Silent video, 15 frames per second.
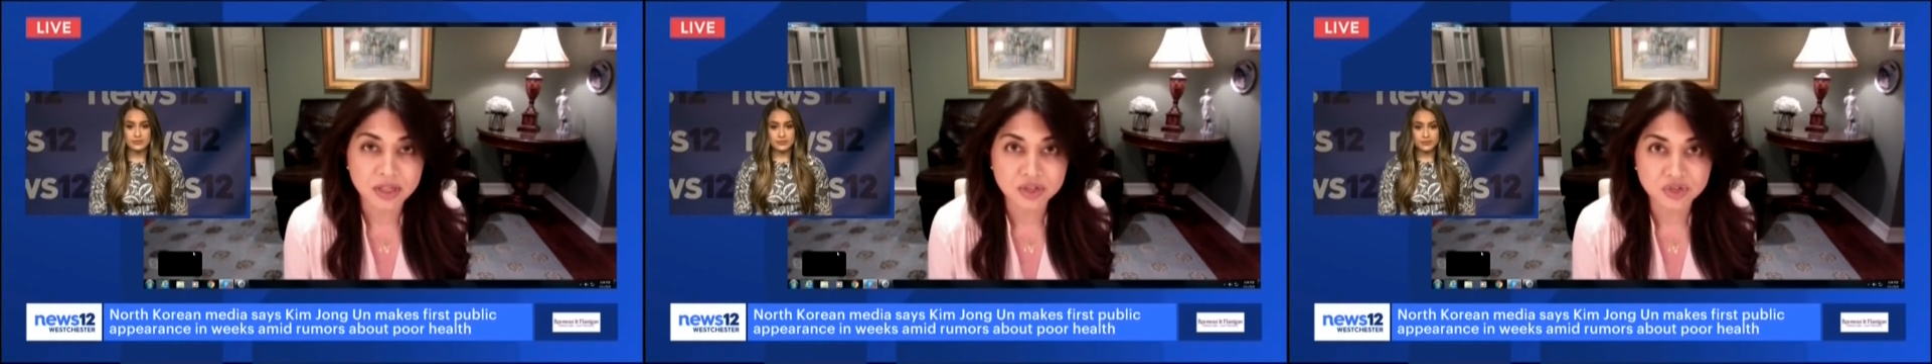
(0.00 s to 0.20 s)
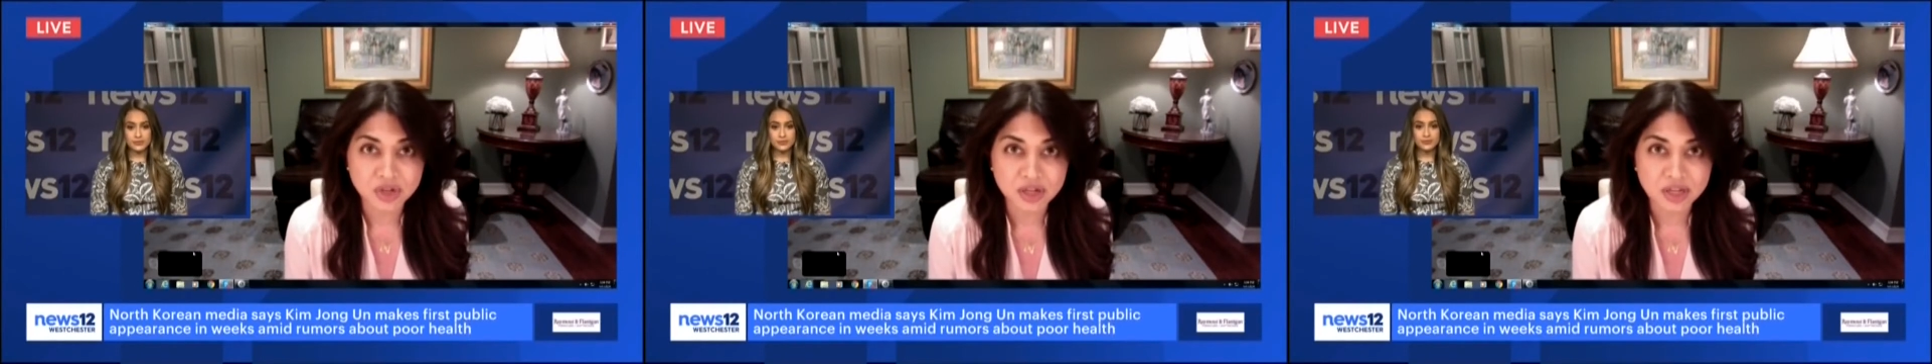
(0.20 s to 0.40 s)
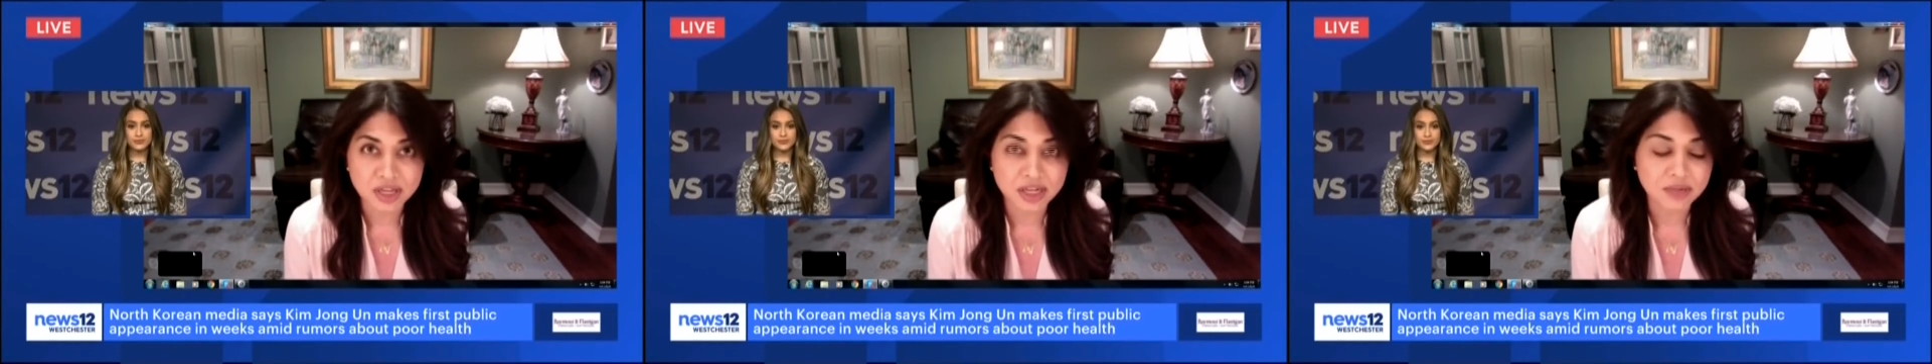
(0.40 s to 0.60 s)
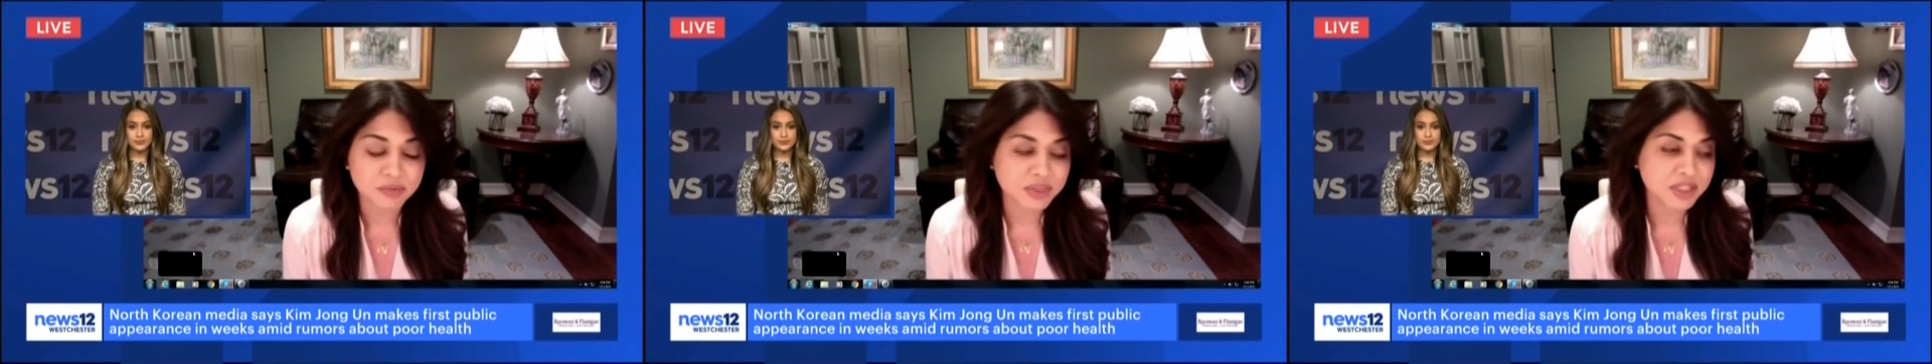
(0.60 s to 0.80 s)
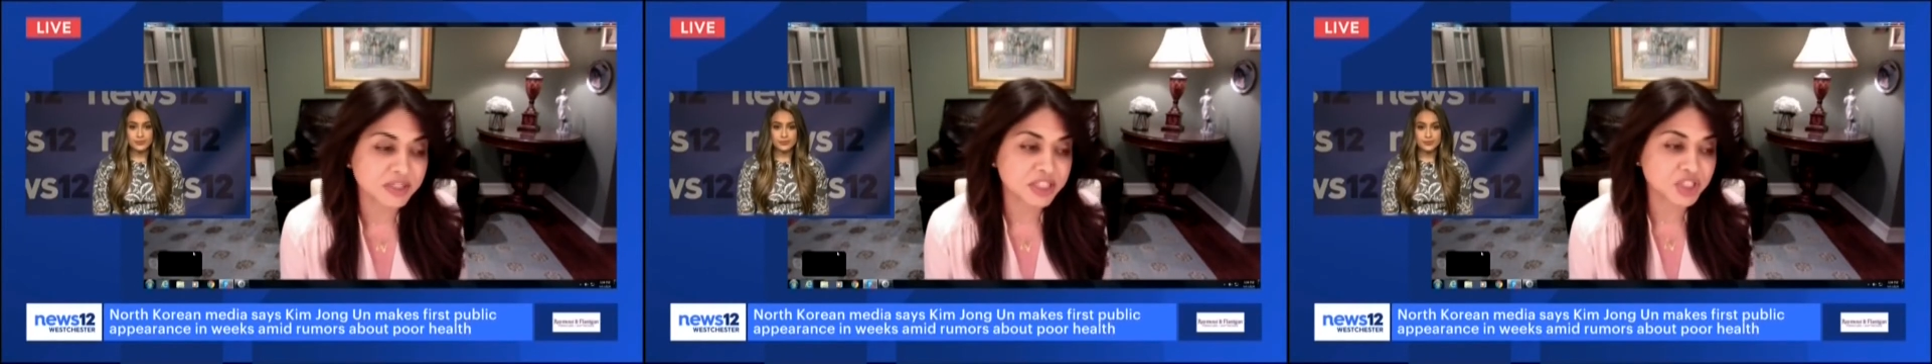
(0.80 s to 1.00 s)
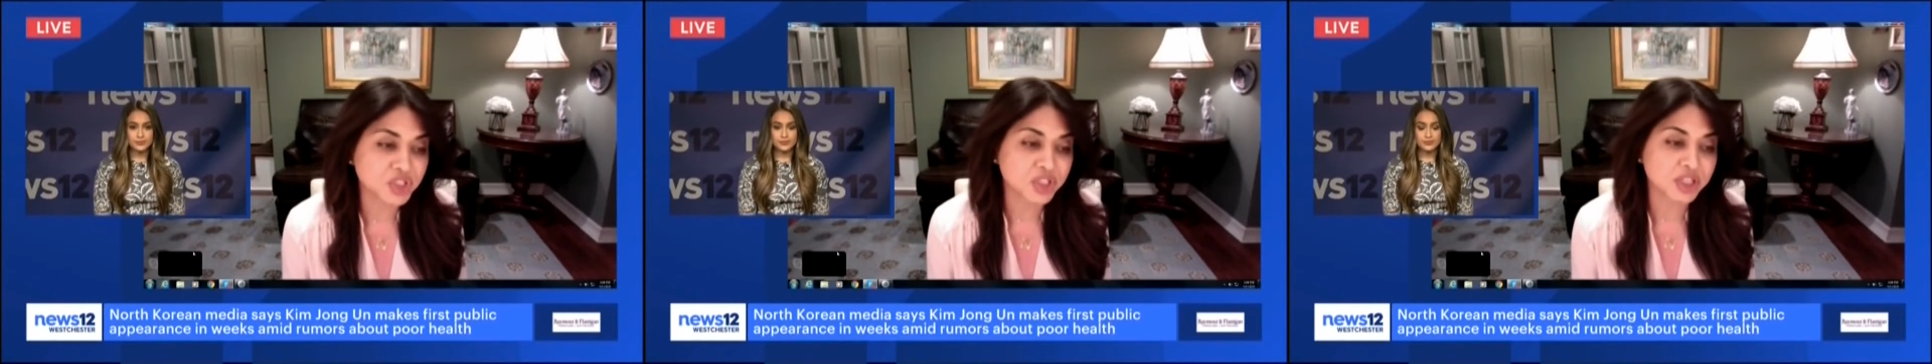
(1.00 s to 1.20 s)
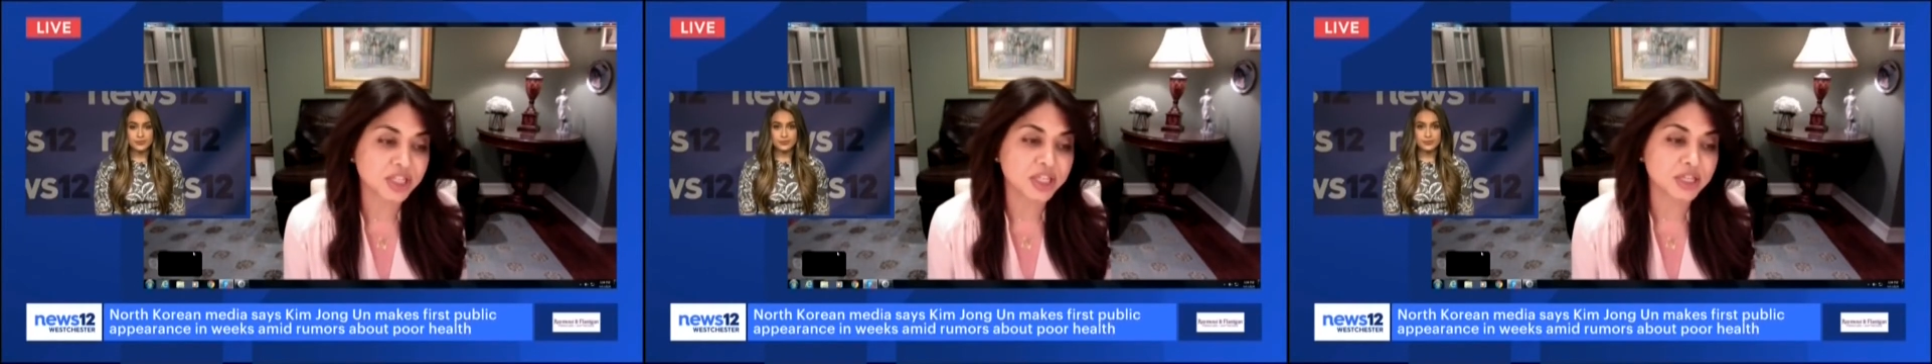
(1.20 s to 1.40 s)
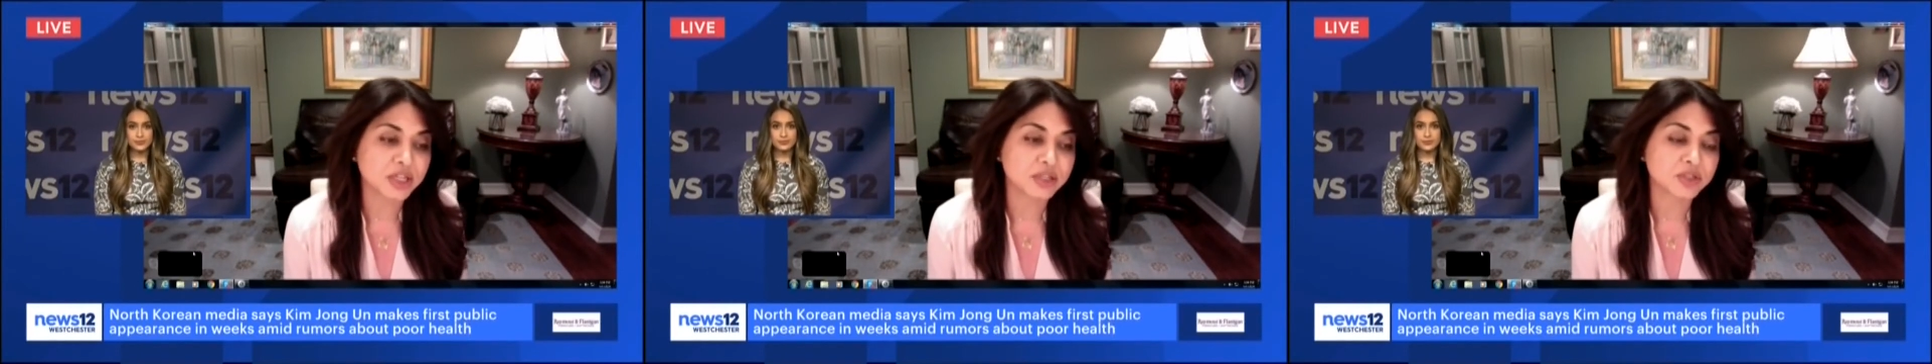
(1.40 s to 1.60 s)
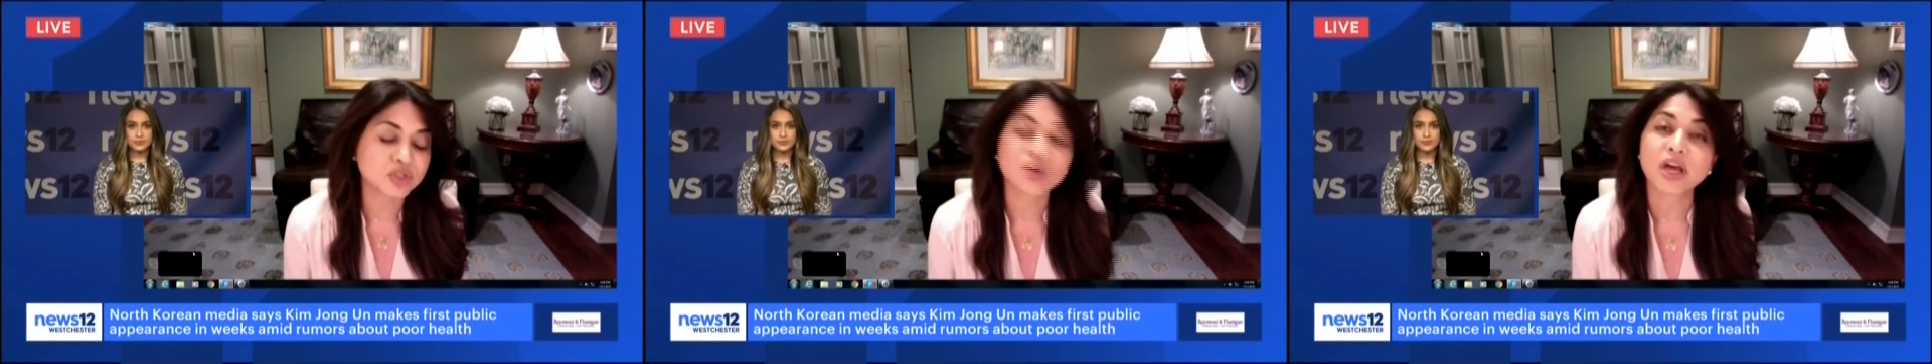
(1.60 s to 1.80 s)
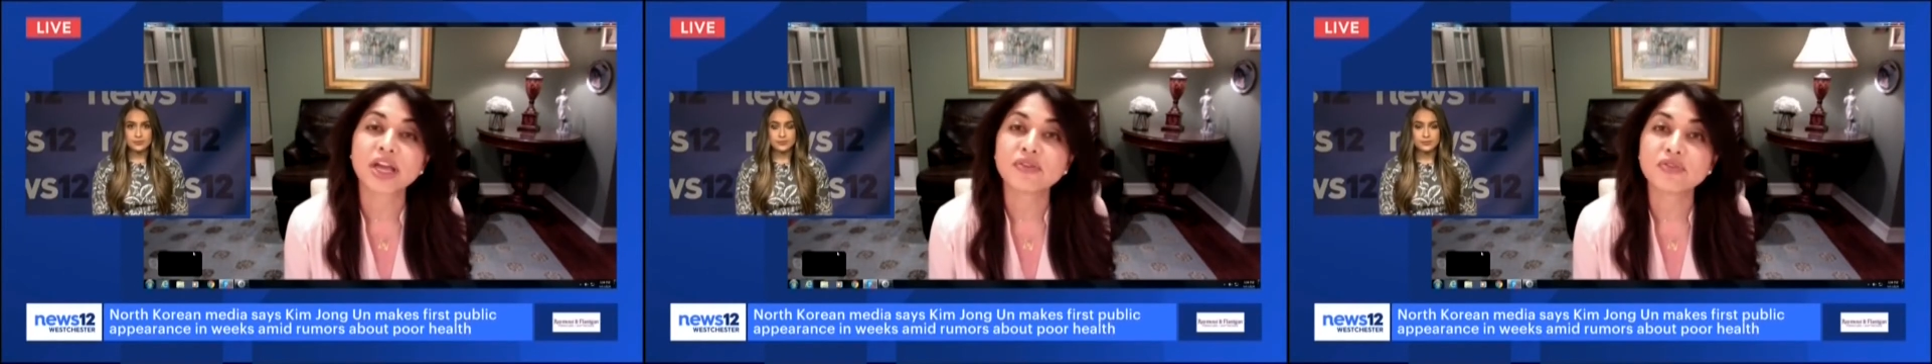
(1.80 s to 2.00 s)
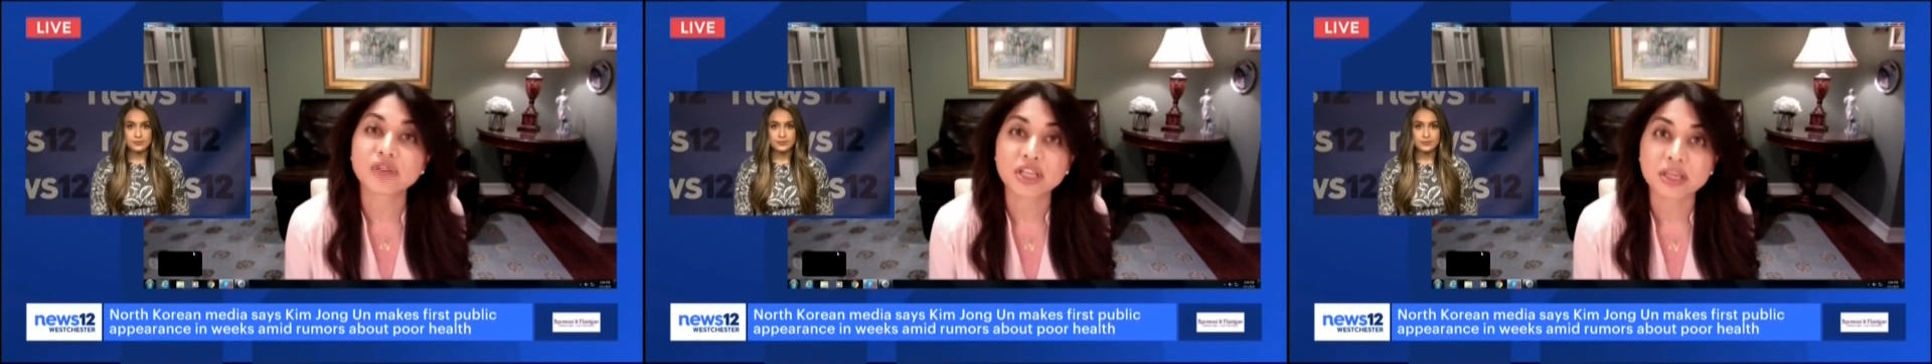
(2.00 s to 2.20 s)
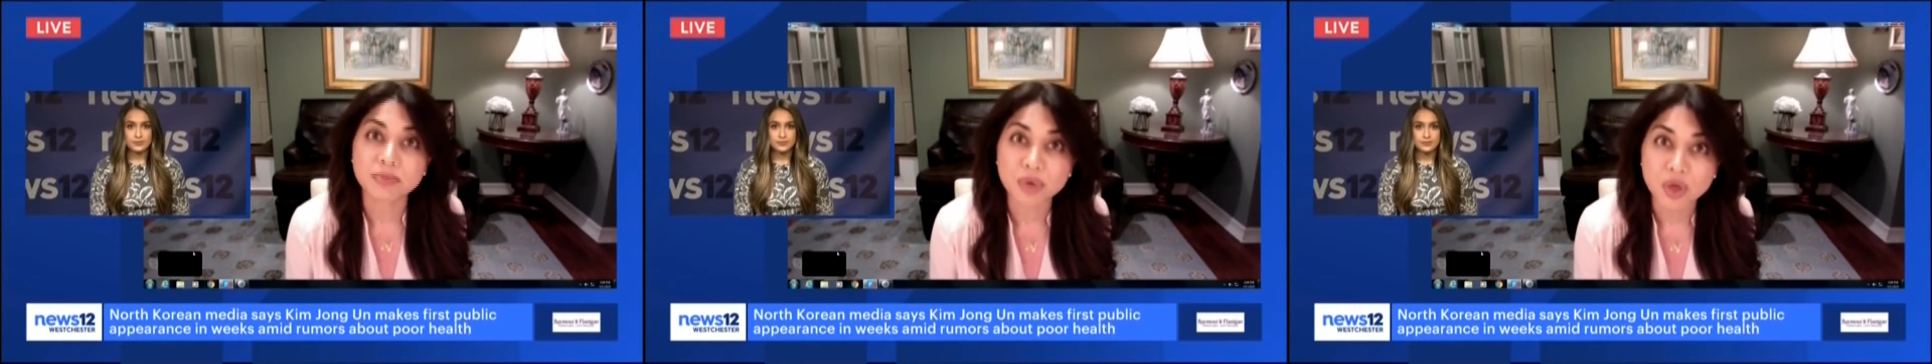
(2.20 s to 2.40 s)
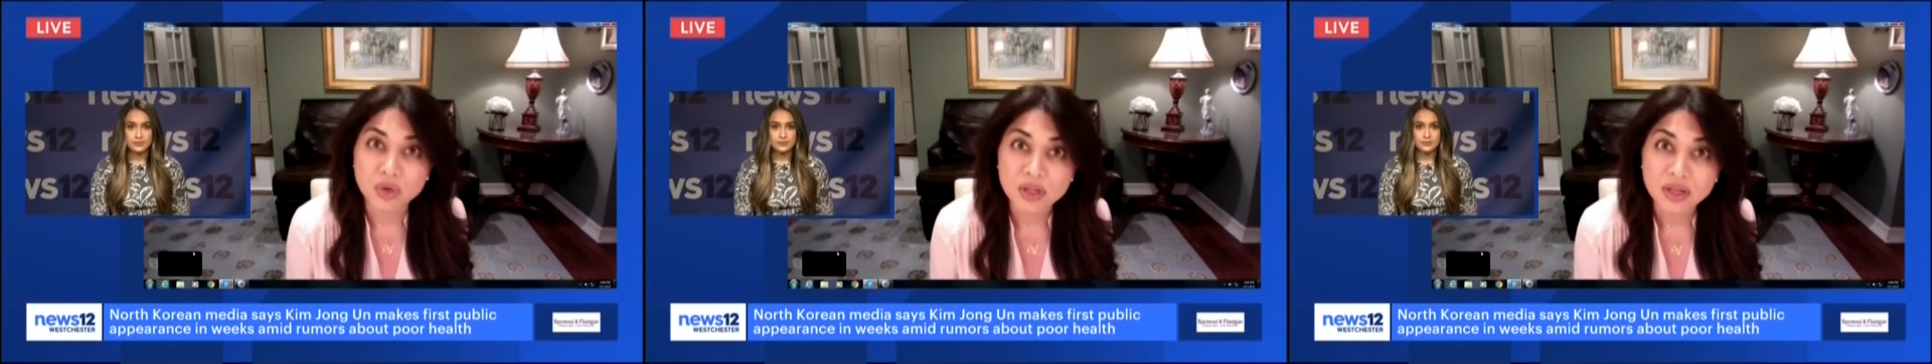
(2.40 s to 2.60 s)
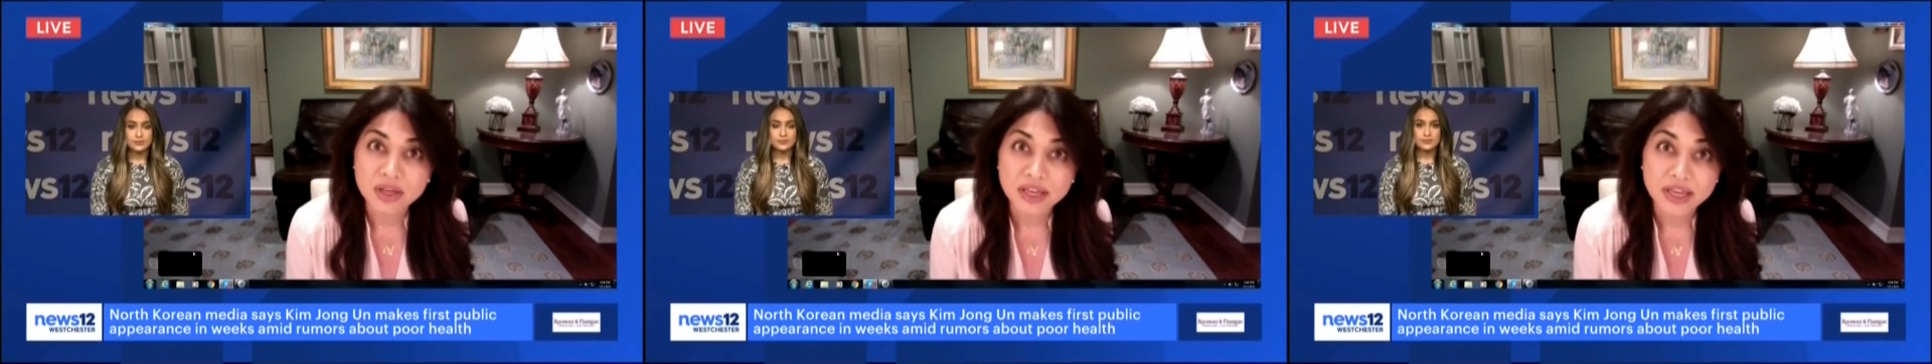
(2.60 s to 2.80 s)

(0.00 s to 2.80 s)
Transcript: drug, and it was initially tried for Ebola,